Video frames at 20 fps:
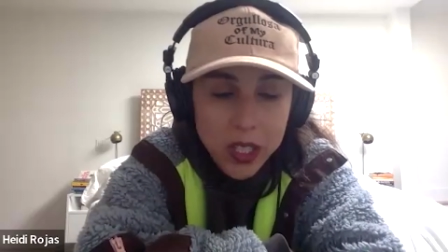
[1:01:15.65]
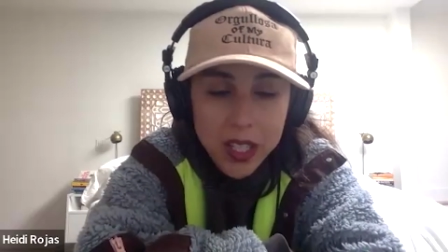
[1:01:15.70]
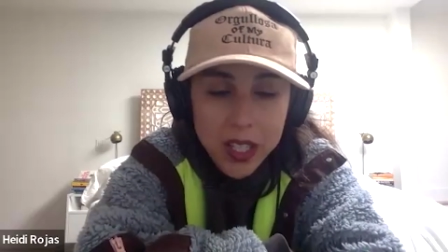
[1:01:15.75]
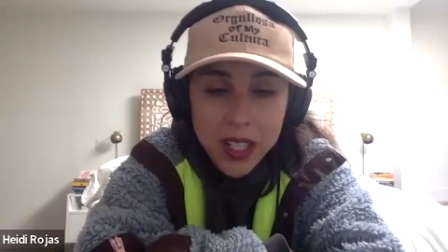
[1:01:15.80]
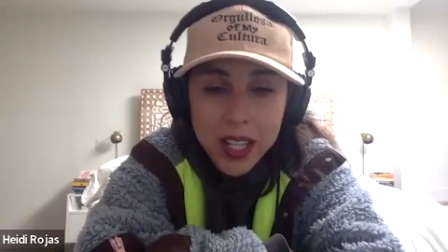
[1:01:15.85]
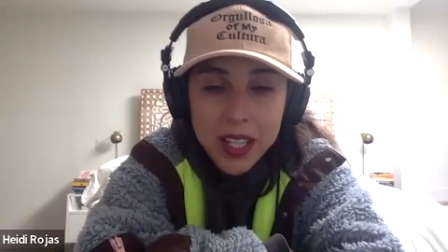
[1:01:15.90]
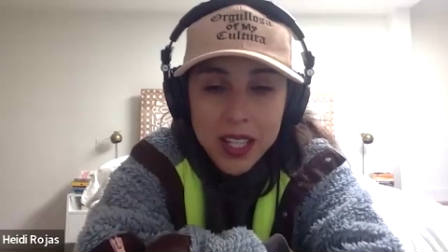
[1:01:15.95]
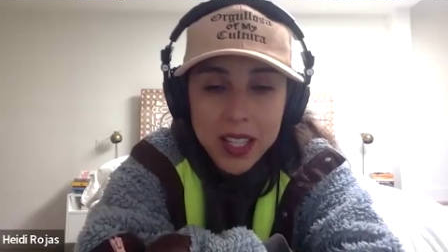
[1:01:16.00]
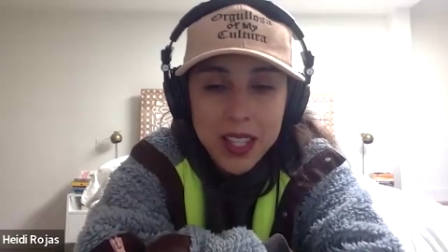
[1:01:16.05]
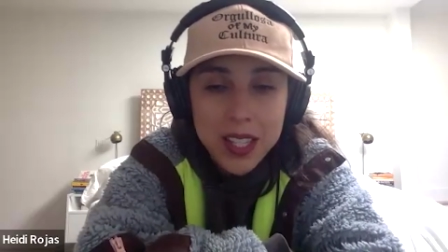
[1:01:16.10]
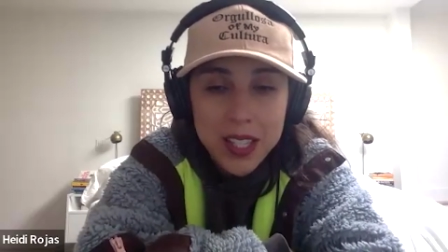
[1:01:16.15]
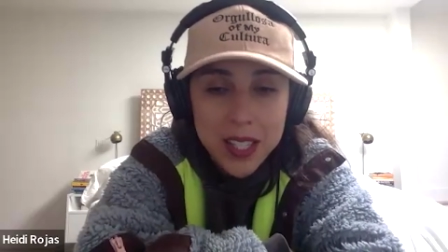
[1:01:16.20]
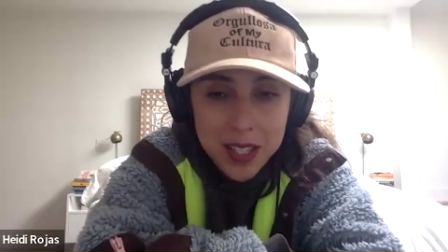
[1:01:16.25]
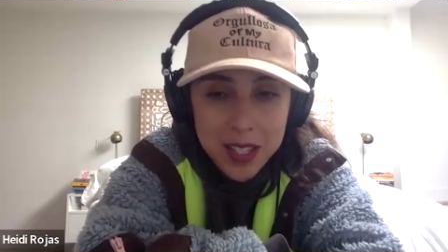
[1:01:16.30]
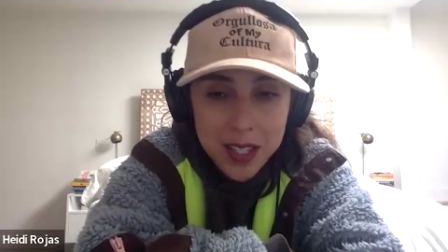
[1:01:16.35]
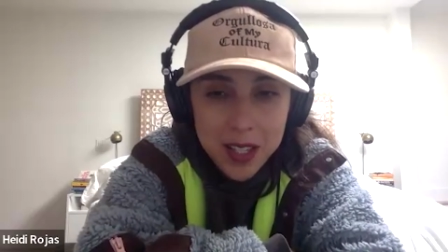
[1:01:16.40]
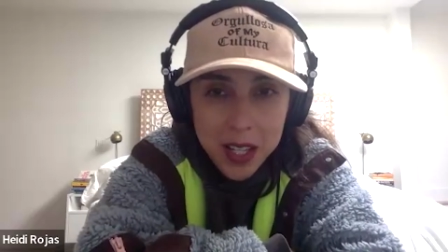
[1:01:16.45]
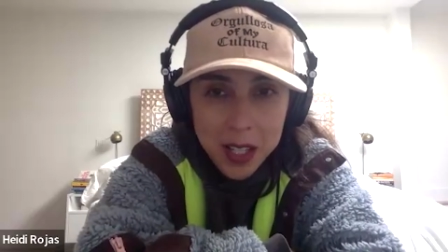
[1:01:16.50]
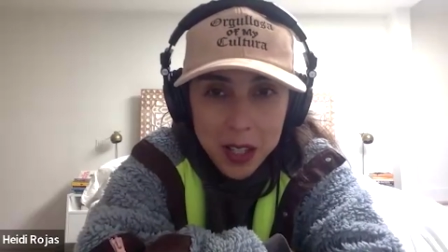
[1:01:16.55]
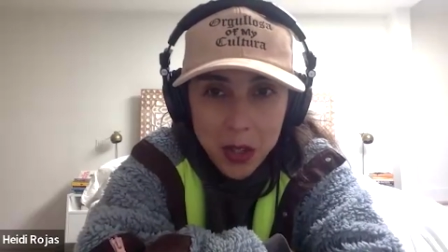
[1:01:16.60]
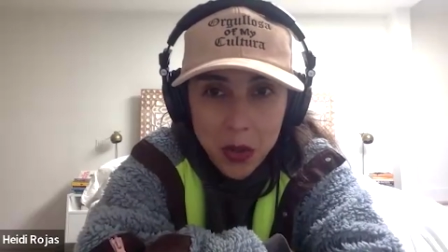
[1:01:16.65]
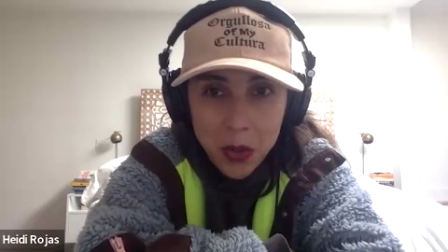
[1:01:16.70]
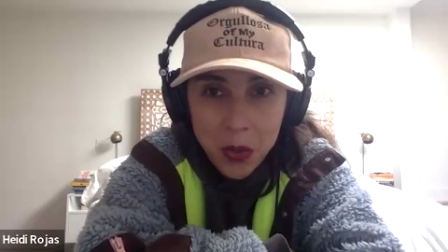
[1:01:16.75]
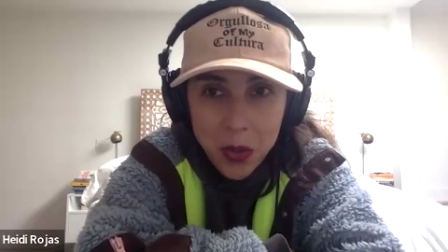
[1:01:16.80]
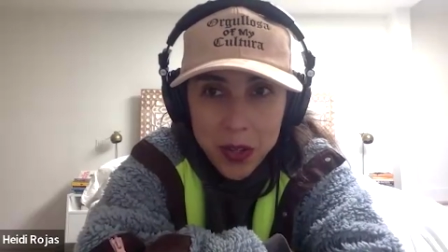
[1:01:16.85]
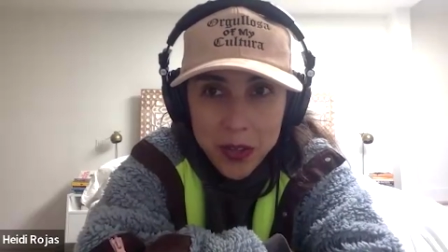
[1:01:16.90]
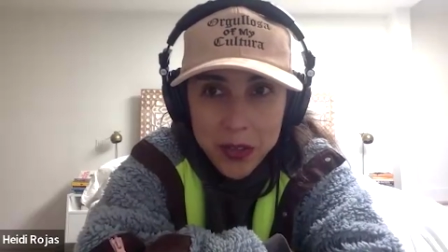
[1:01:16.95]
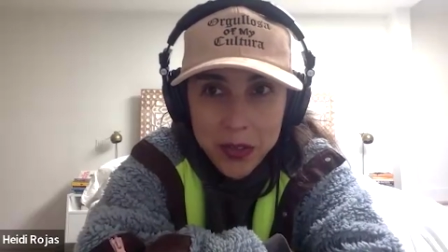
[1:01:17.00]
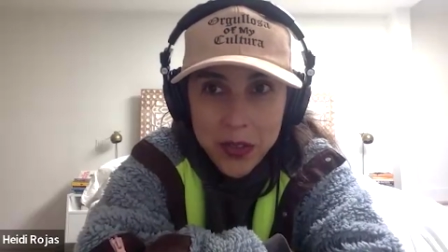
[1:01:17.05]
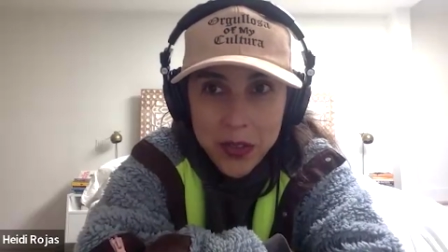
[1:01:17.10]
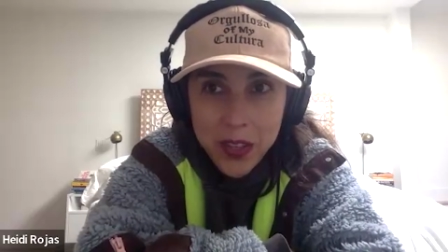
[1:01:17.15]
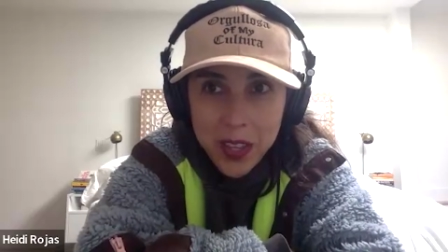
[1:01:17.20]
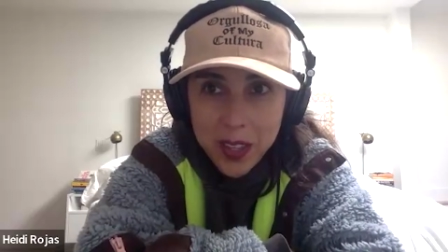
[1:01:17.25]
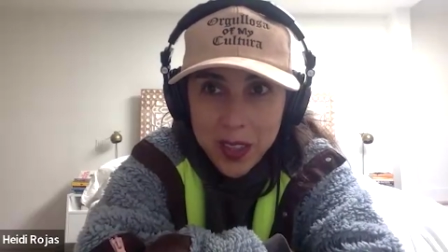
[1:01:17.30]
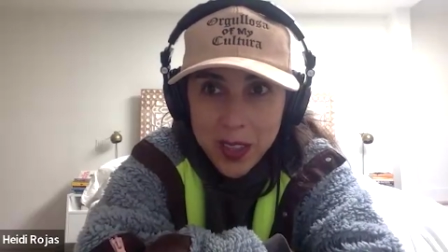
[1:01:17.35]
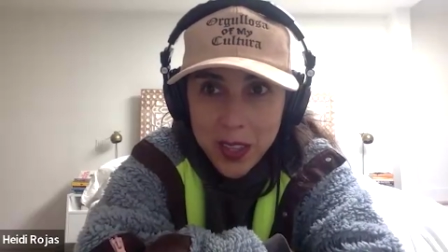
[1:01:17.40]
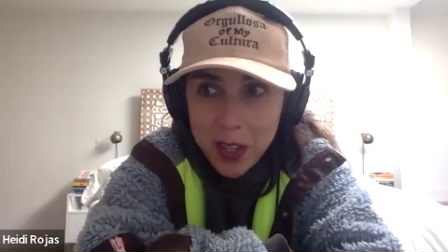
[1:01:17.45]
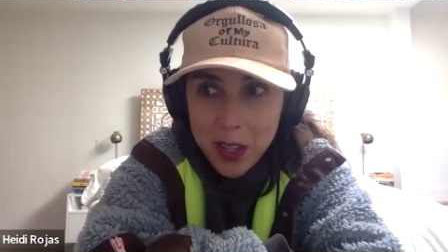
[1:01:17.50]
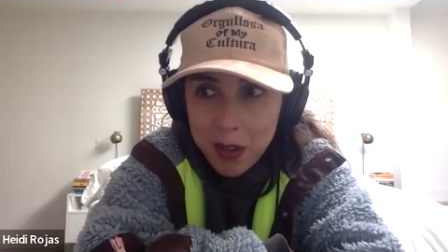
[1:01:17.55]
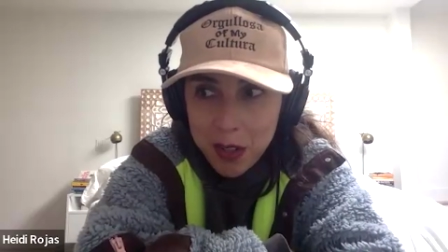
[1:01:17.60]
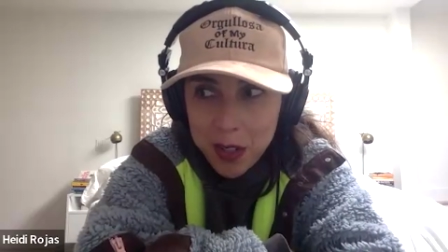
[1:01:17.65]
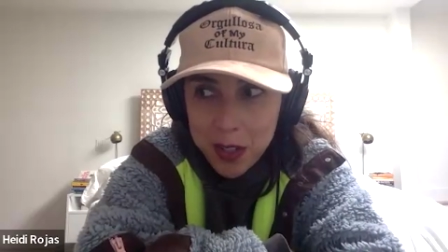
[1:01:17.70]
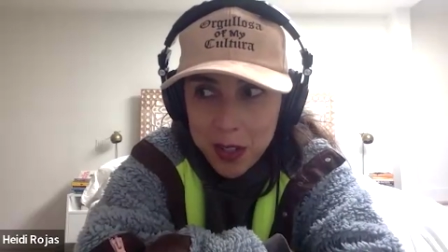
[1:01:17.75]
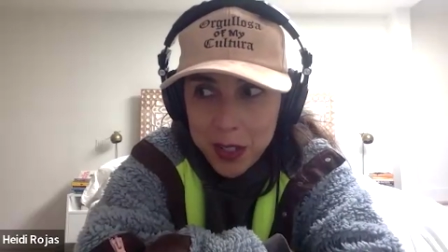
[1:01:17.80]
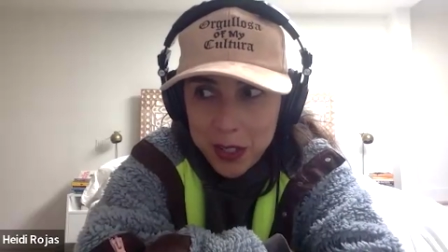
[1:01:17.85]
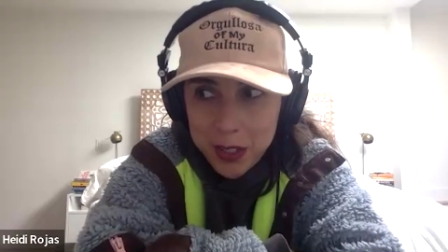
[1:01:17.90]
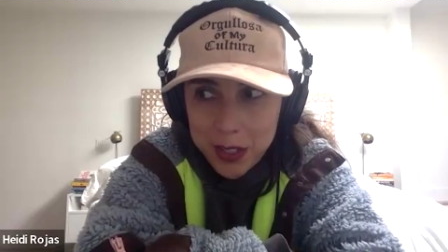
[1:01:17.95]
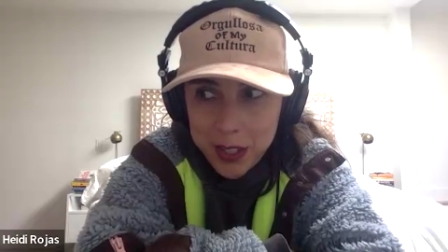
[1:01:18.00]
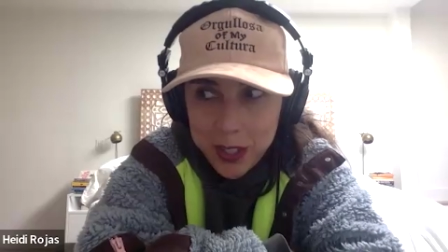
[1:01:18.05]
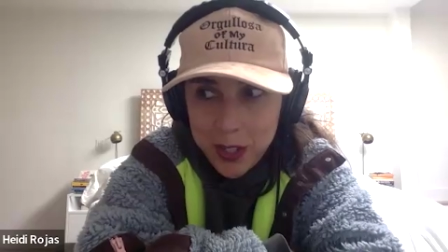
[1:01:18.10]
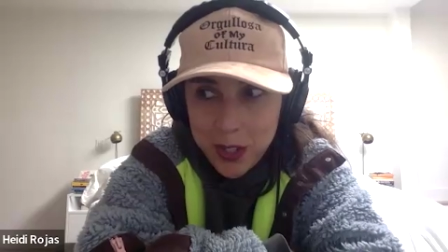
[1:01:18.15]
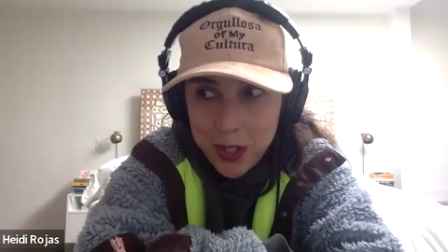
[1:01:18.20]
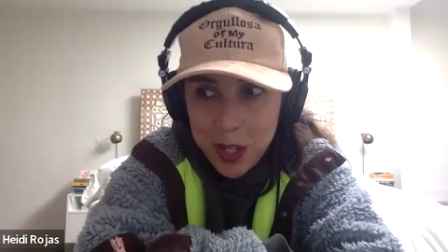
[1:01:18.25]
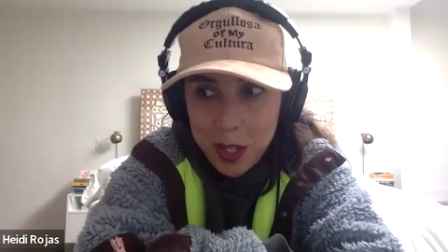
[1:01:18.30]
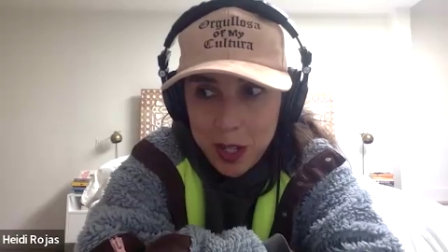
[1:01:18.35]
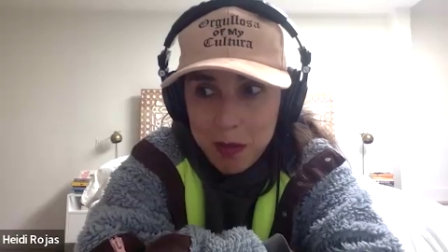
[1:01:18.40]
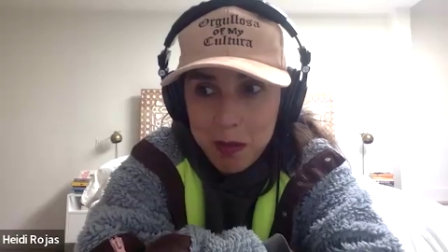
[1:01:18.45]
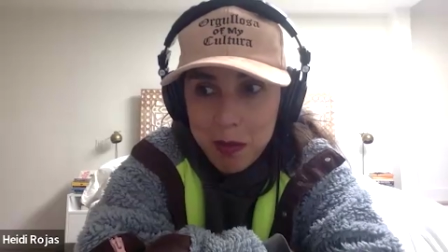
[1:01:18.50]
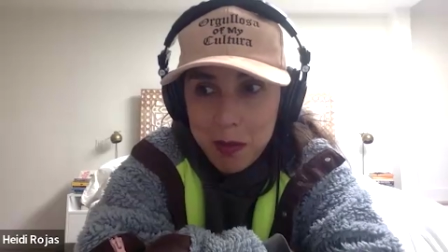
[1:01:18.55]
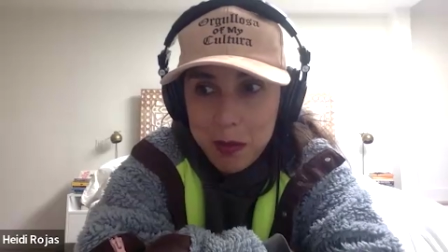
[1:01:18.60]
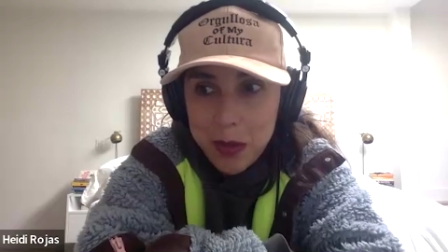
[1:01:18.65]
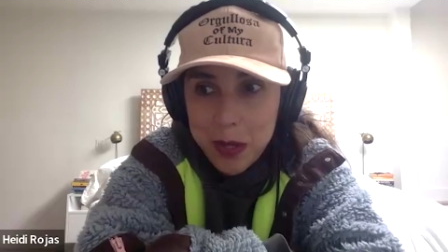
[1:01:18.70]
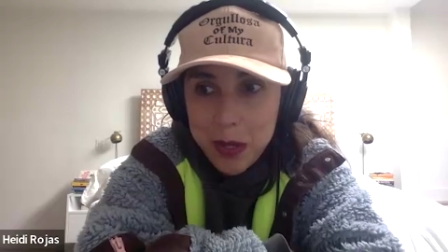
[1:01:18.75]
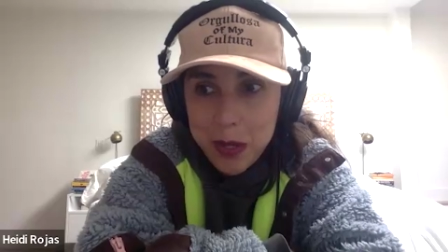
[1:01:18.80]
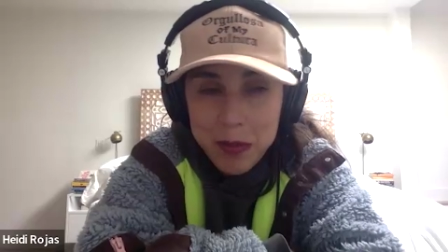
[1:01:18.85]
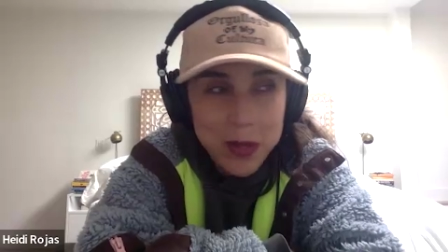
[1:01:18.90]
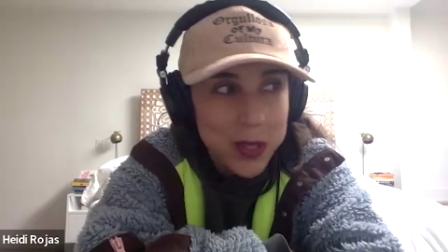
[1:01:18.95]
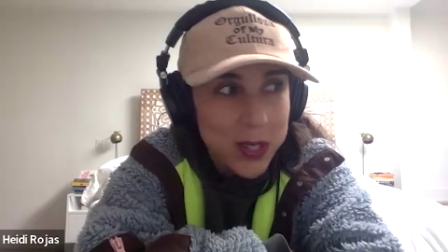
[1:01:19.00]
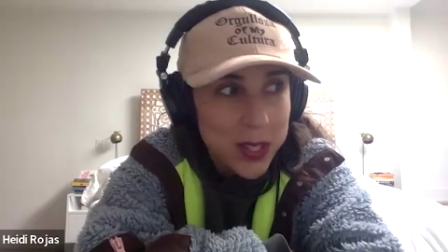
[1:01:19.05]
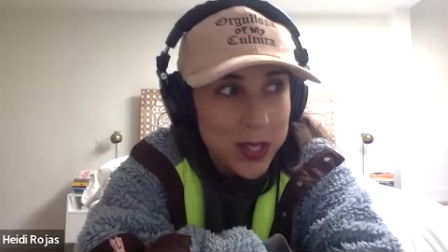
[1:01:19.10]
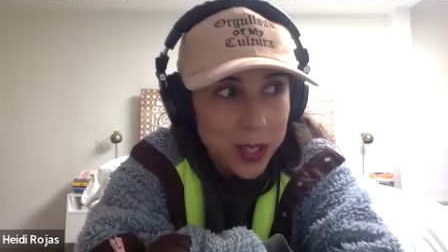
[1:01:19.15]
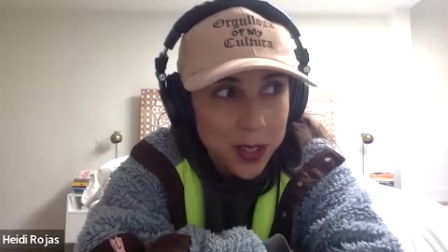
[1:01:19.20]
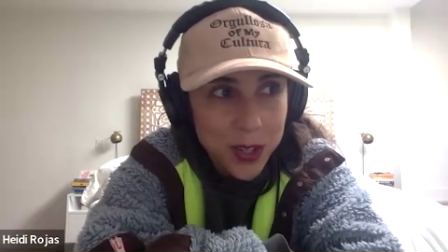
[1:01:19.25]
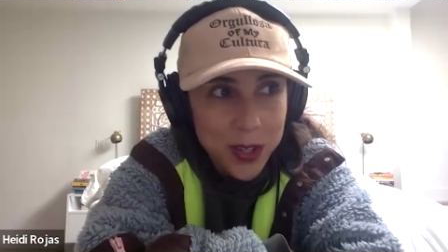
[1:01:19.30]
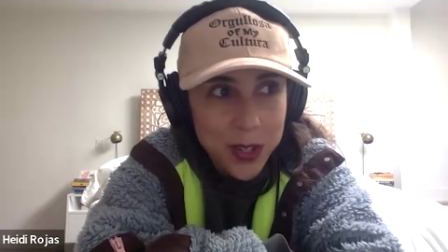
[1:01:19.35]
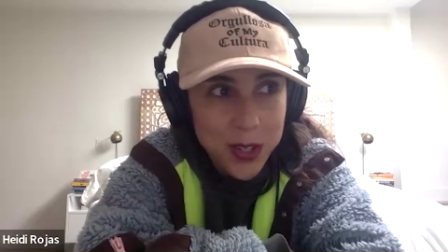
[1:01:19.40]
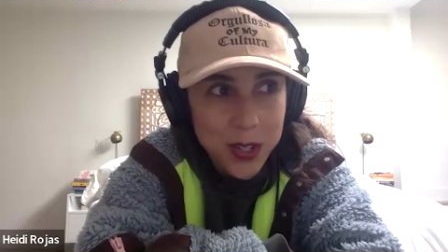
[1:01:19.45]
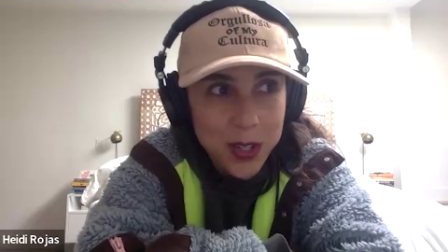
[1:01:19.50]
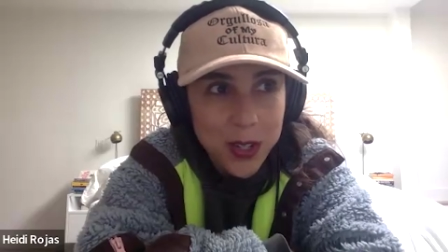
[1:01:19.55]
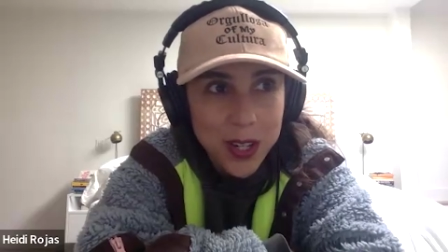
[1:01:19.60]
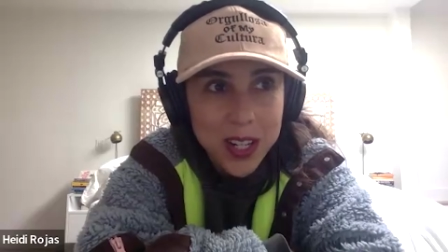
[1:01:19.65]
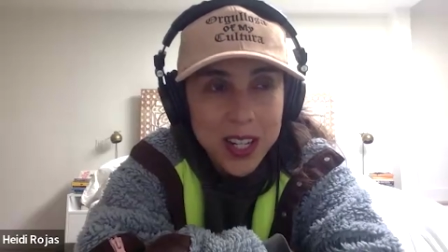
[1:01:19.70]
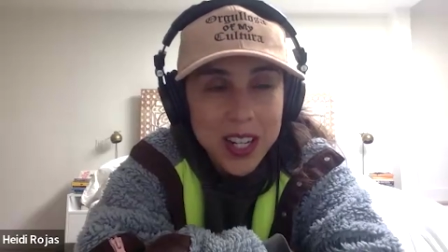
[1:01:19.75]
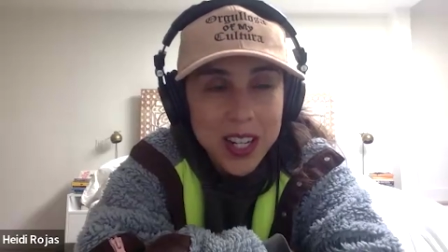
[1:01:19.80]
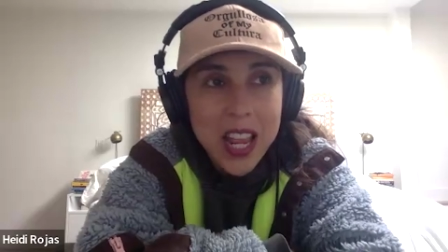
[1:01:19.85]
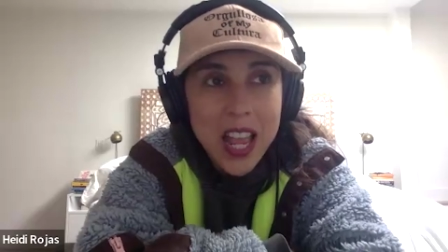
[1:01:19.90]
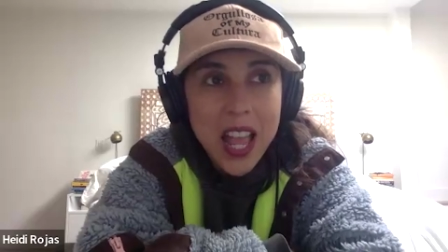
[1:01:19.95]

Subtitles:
And like, this is like the one thing that you can literally just like put music, close the door.